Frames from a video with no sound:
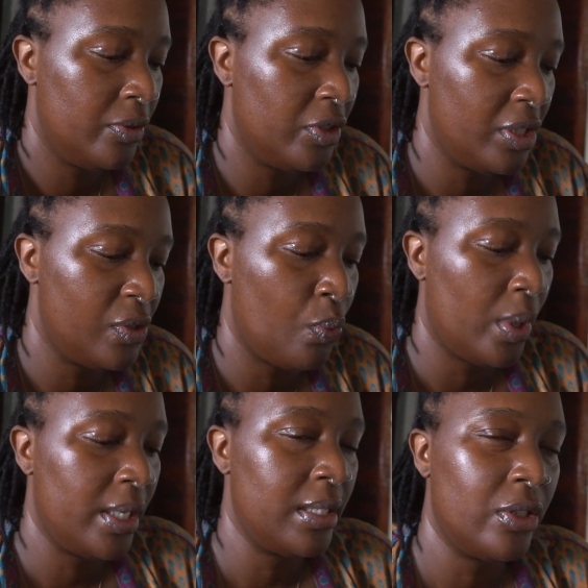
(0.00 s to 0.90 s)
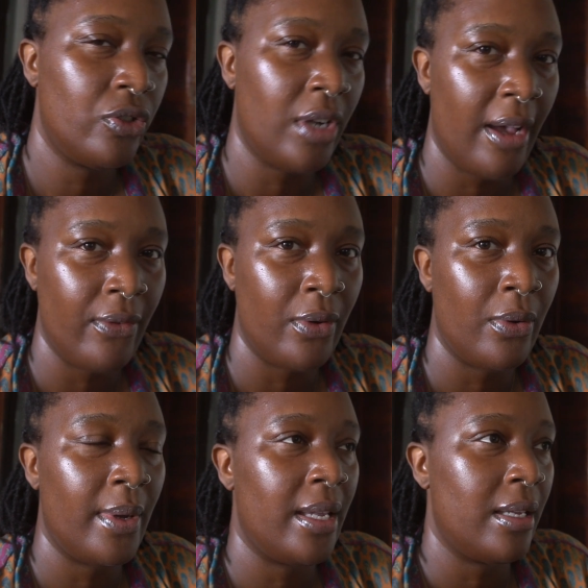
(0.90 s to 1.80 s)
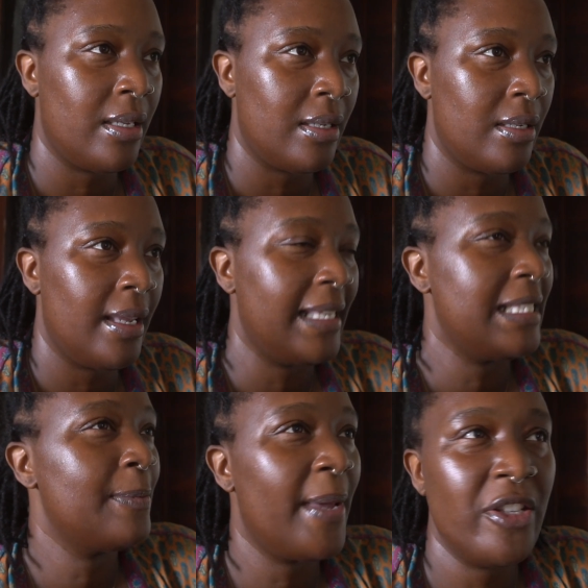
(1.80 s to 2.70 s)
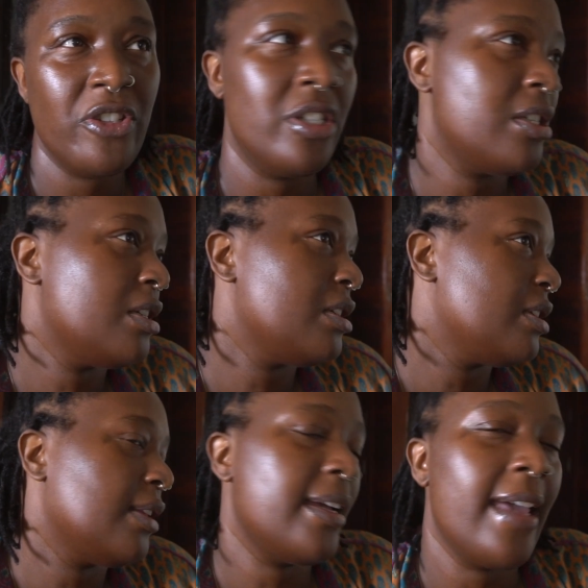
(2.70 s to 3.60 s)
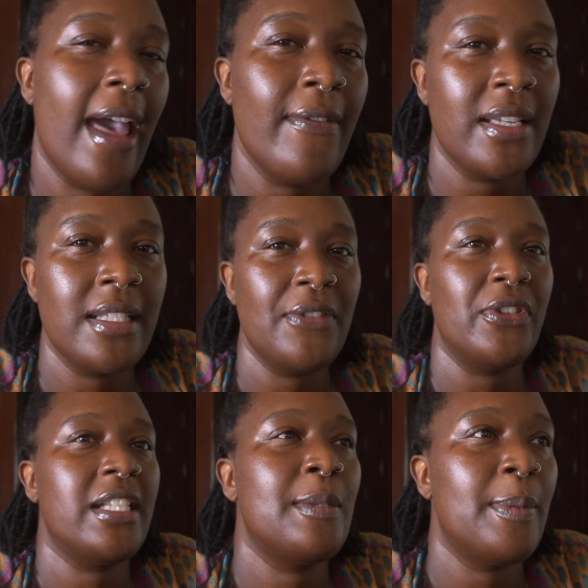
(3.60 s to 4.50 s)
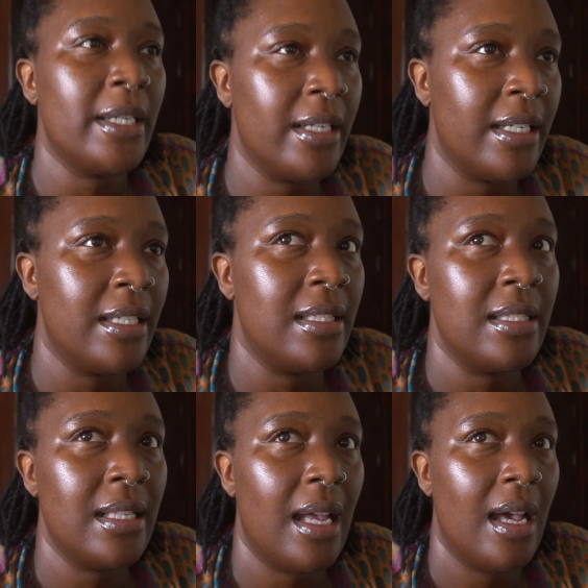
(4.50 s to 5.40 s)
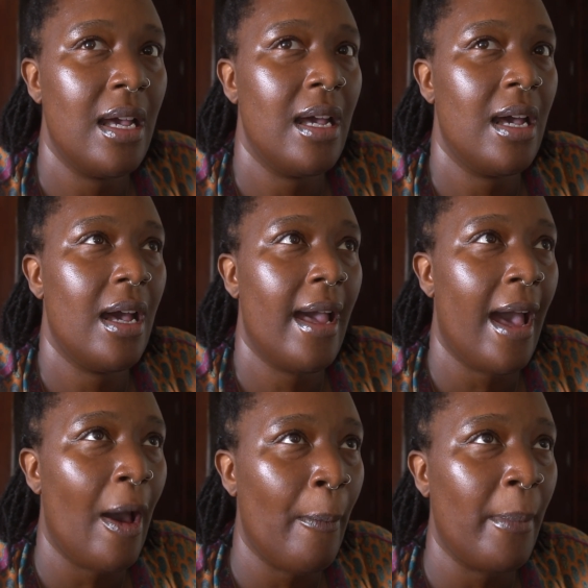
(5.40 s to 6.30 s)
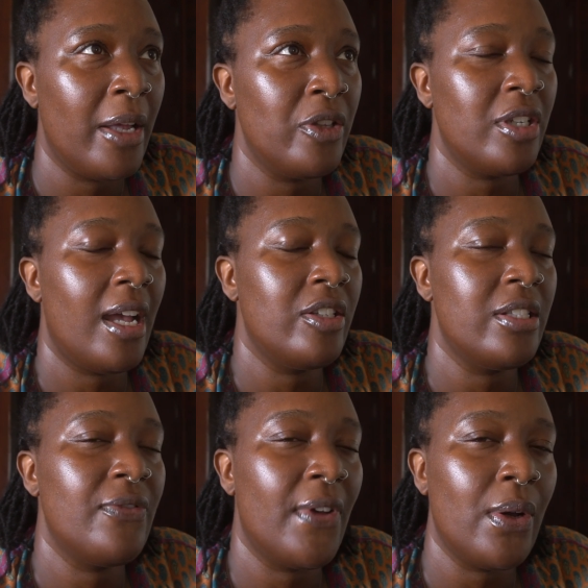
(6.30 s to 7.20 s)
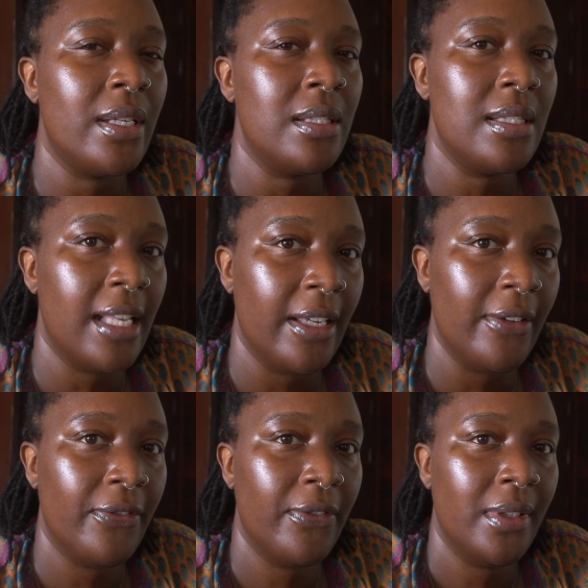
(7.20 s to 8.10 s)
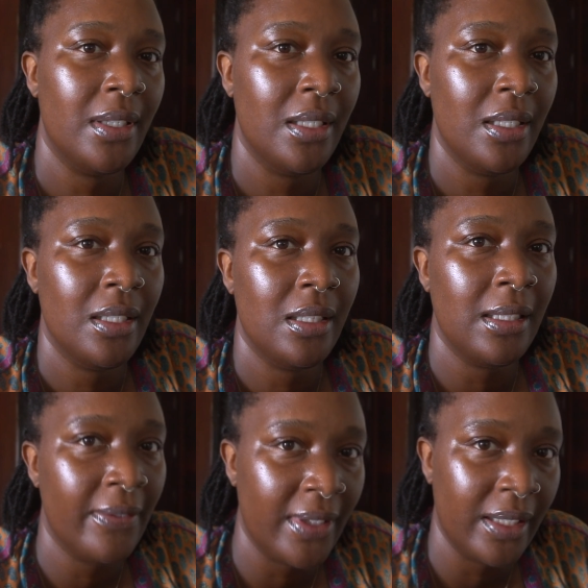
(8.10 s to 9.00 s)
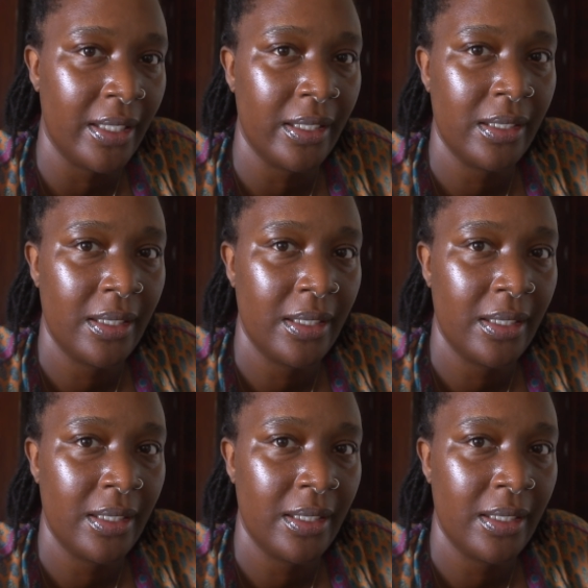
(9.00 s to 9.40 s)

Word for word: just wanting to travel and expansion and like having a different experience, how much I just felt unsafe living there.